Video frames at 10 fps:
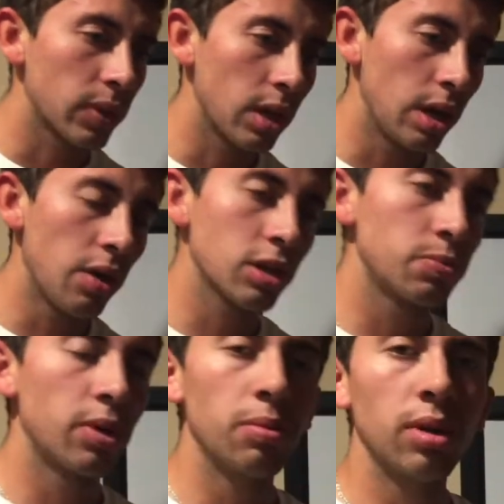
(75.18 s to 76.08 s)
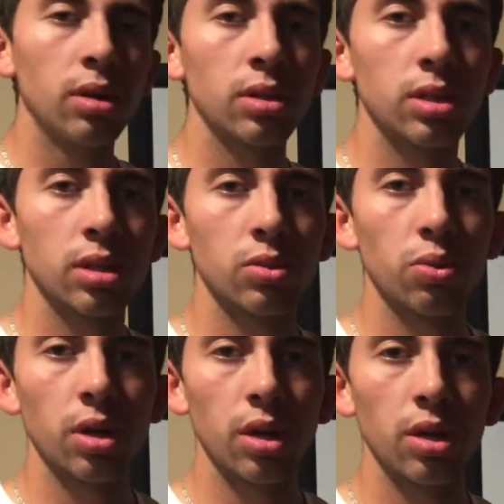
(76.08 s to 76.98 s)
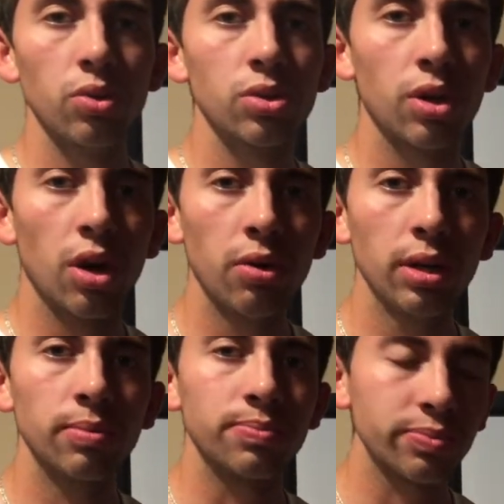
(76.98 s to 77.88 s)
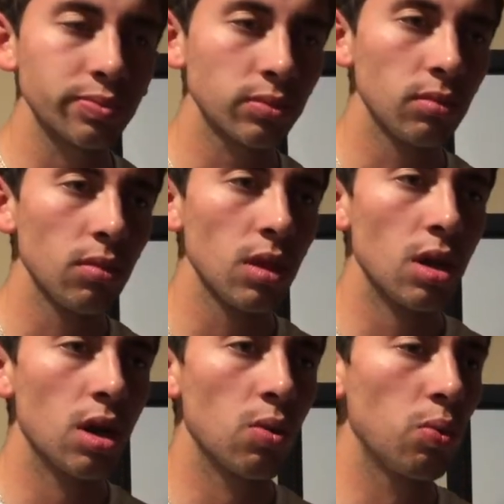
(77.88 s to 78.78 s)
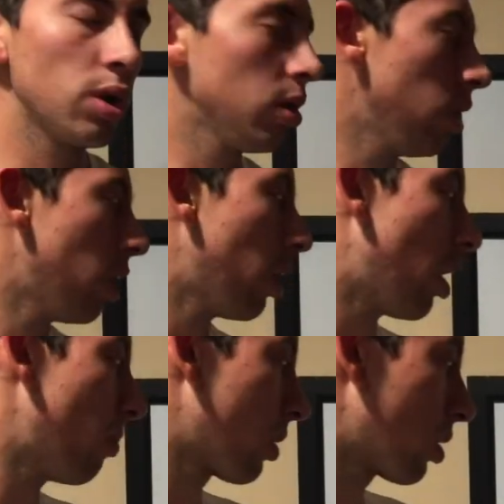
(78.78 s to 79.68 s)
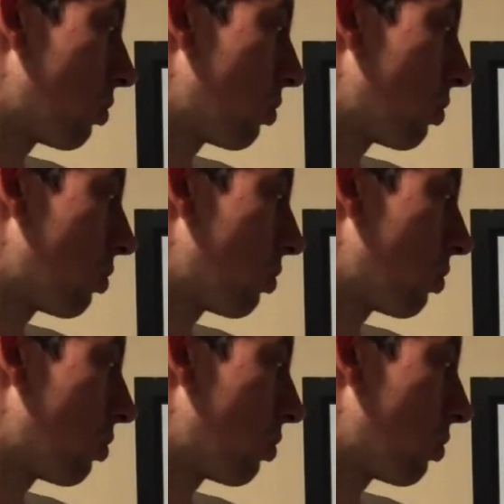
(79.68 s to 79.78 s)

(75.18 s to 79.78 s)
in our experiment, since we're gonna use current, I'm gonna